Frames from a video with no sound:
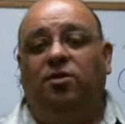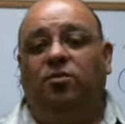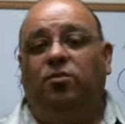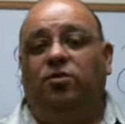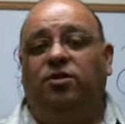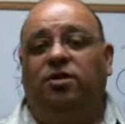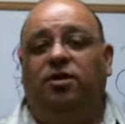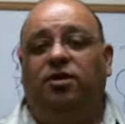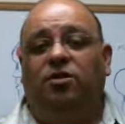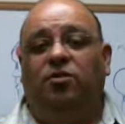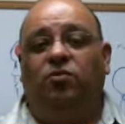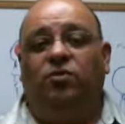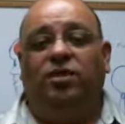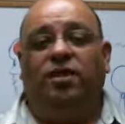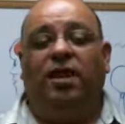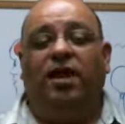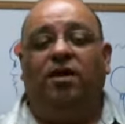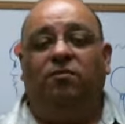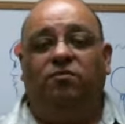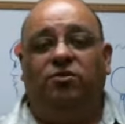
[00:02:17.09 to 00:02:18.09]
We're dealing with
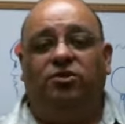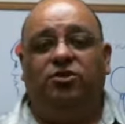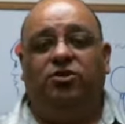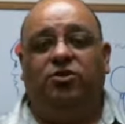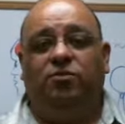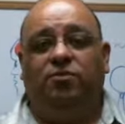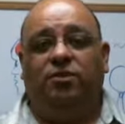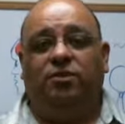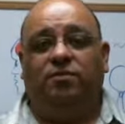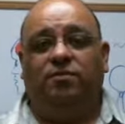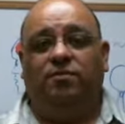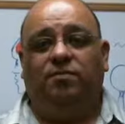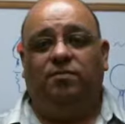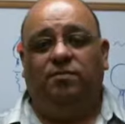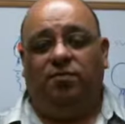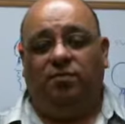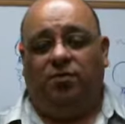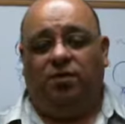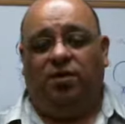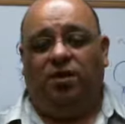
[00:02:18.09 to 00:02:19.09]
an average human.
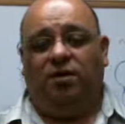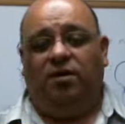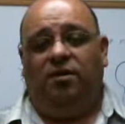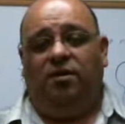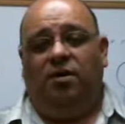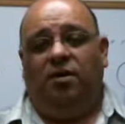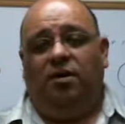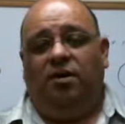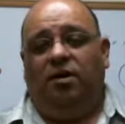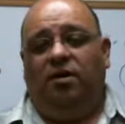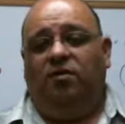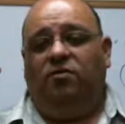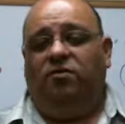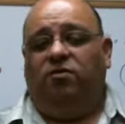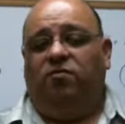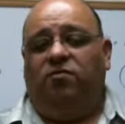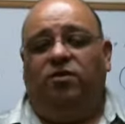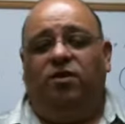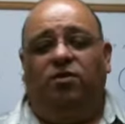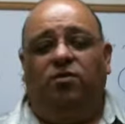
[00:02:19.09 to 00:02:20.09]
Okay, if
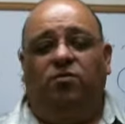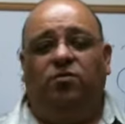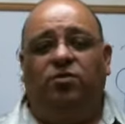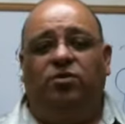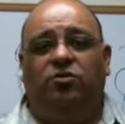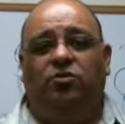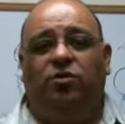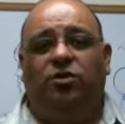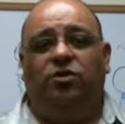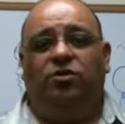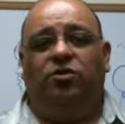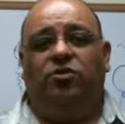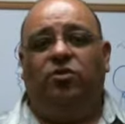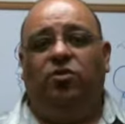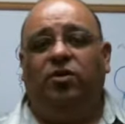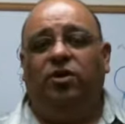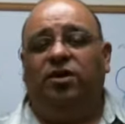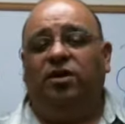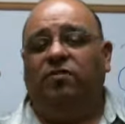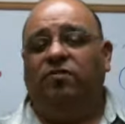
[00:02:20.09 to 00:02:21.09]
you've dealt with 20 or
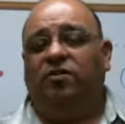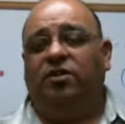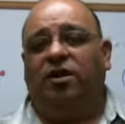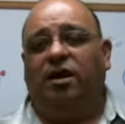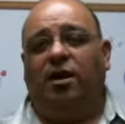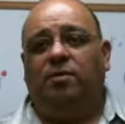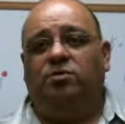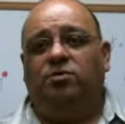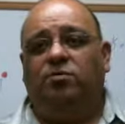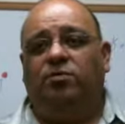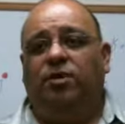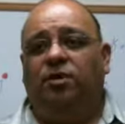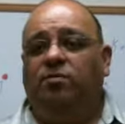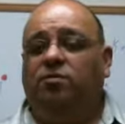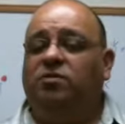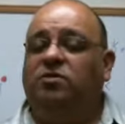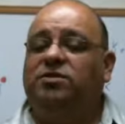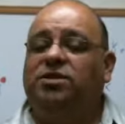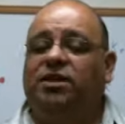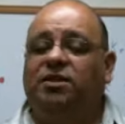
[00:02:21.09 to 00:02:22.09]
30 different types of
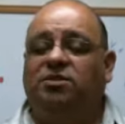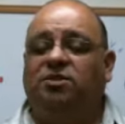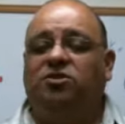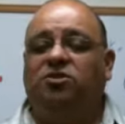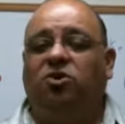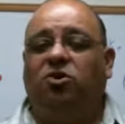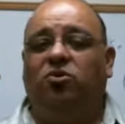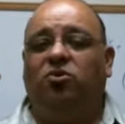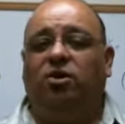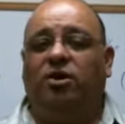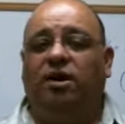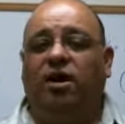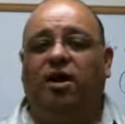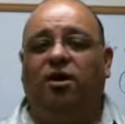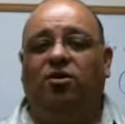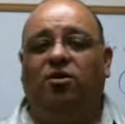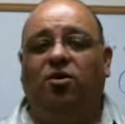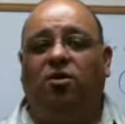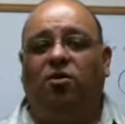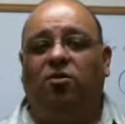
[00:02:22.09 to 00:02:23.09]
people, chances are they
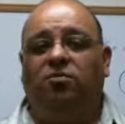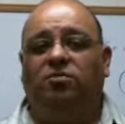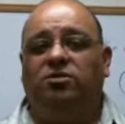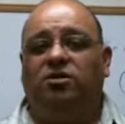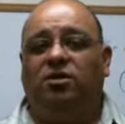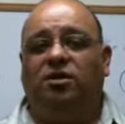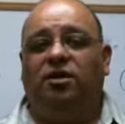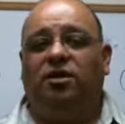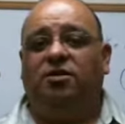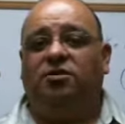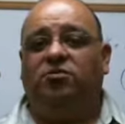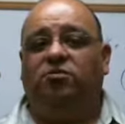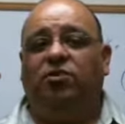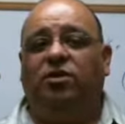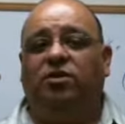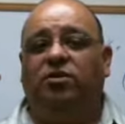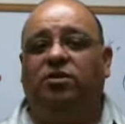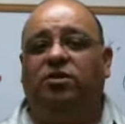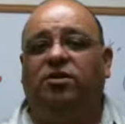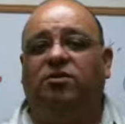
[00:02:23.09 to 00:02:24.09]
have arms and legs, and
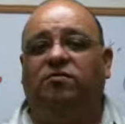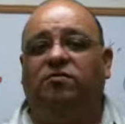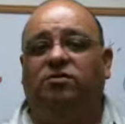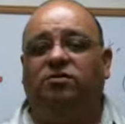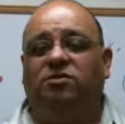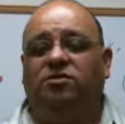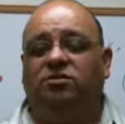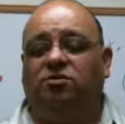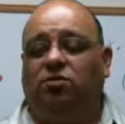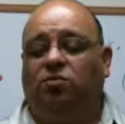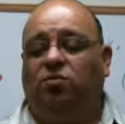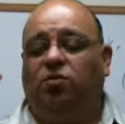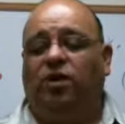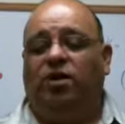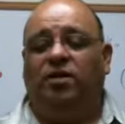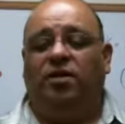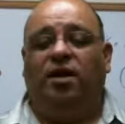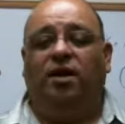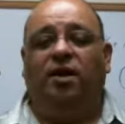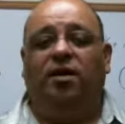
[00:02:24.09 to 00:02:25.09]
probably the differences are
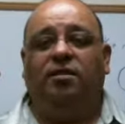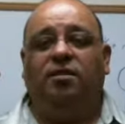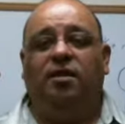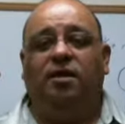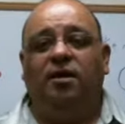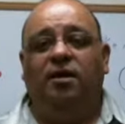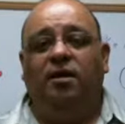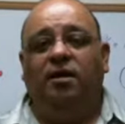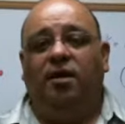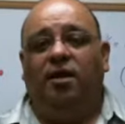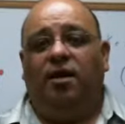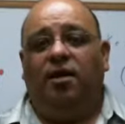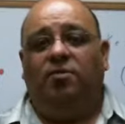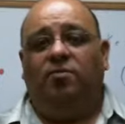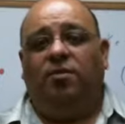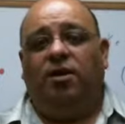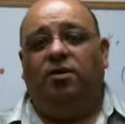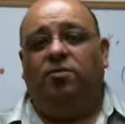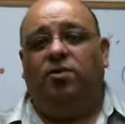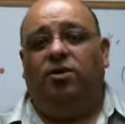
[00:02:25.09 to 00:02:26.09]
weight and height,
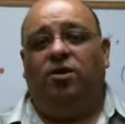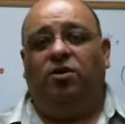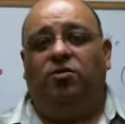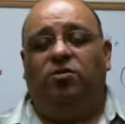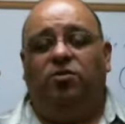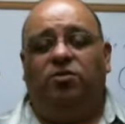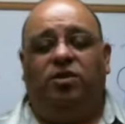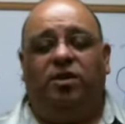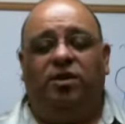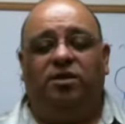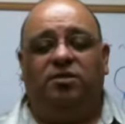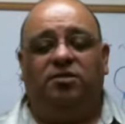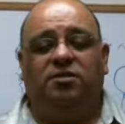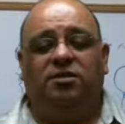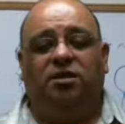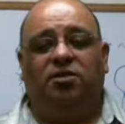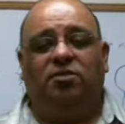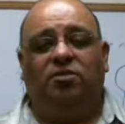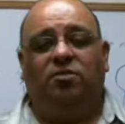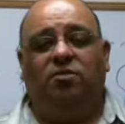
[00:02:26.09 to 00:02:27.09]
and maybe other things
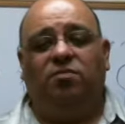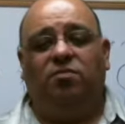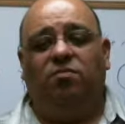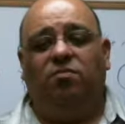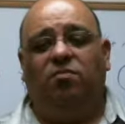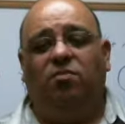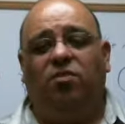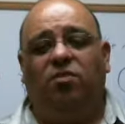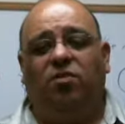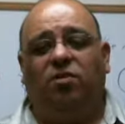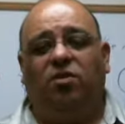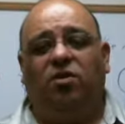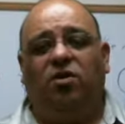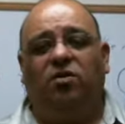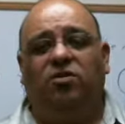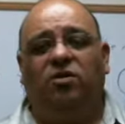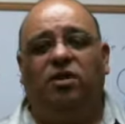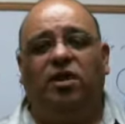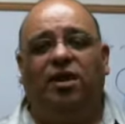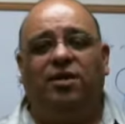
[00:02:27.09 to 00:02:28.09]
that are more
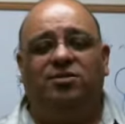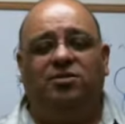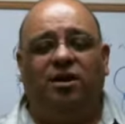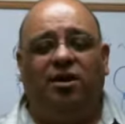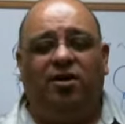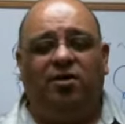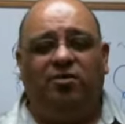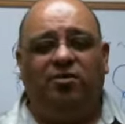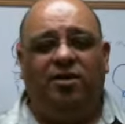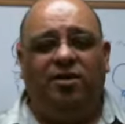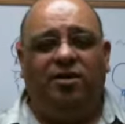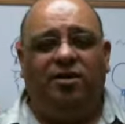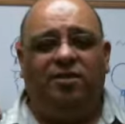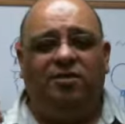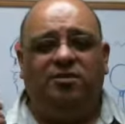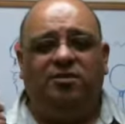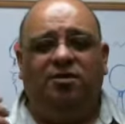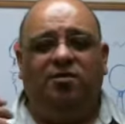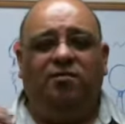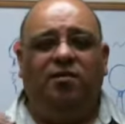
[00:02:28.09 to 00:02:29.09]
along the lines of higher thinking
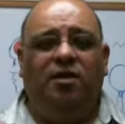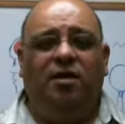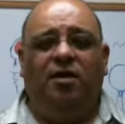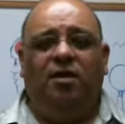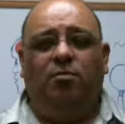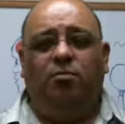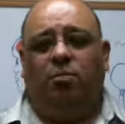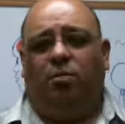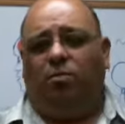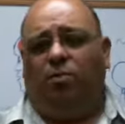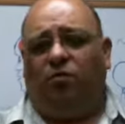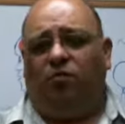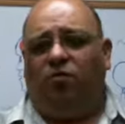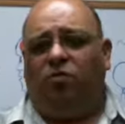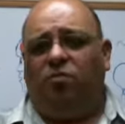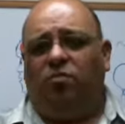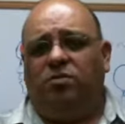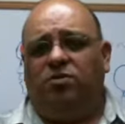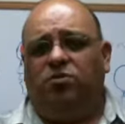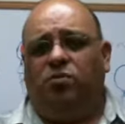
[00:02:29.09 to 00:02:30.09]
stuff. But
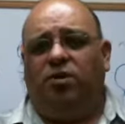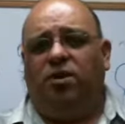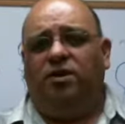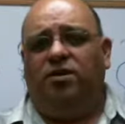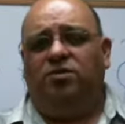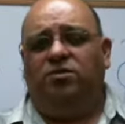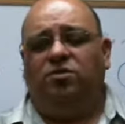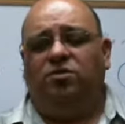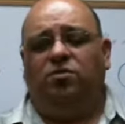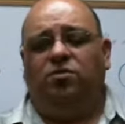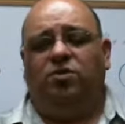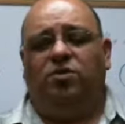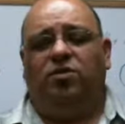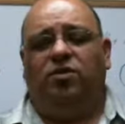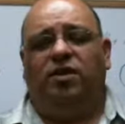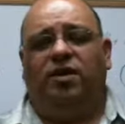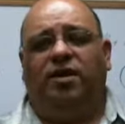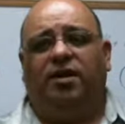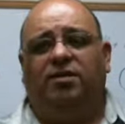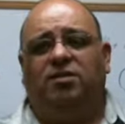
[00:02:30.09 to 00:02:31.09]
performance-wise, we're
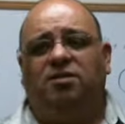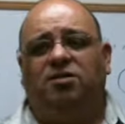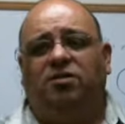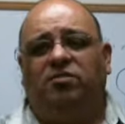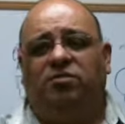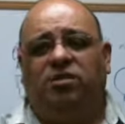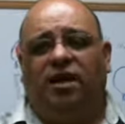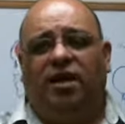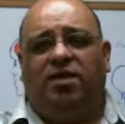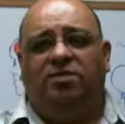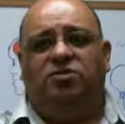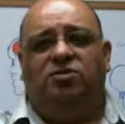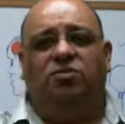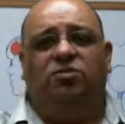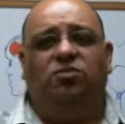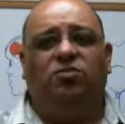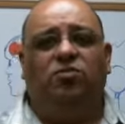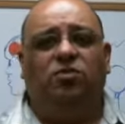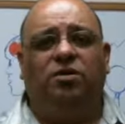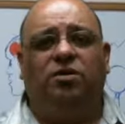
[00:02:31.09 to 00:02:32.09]
looking at stuff that has to
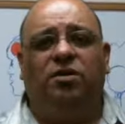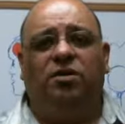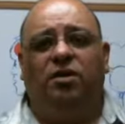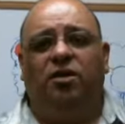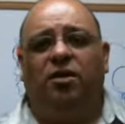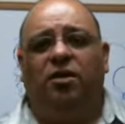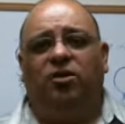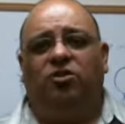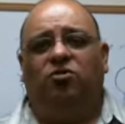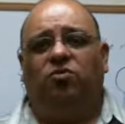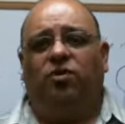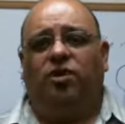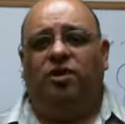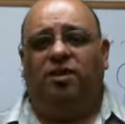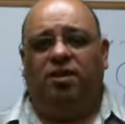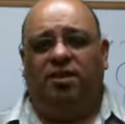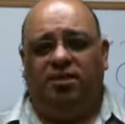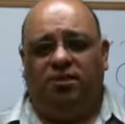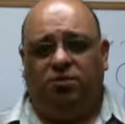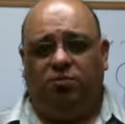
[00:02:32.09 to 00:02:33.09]
do with
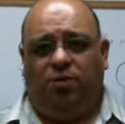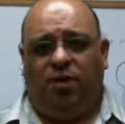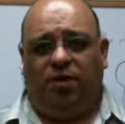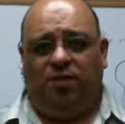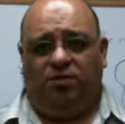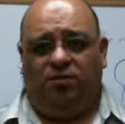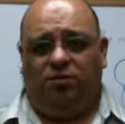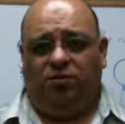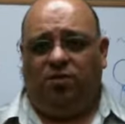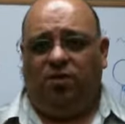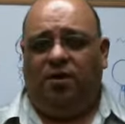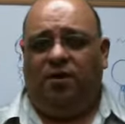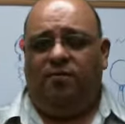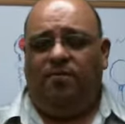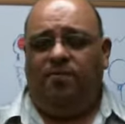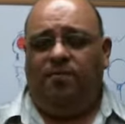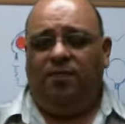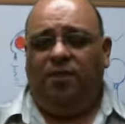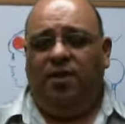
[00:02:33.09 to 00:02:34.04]
3D space, okay?